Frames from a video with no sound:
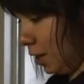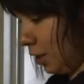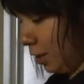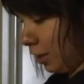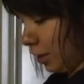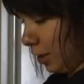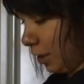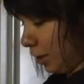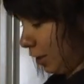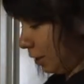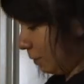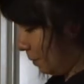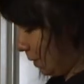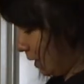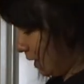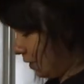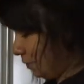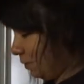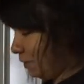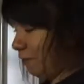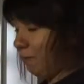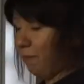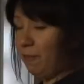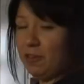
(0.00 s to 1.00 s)
Like, it
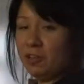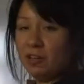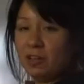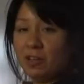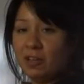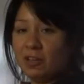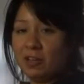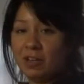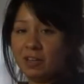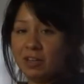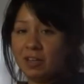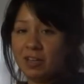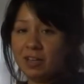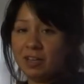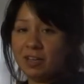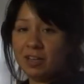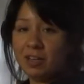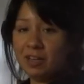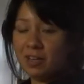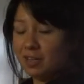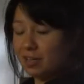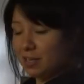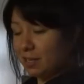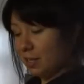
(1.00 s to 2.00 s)
makes me feel
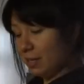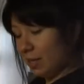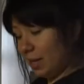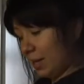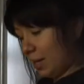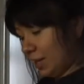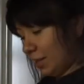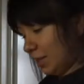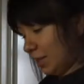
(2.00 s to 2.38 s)
like a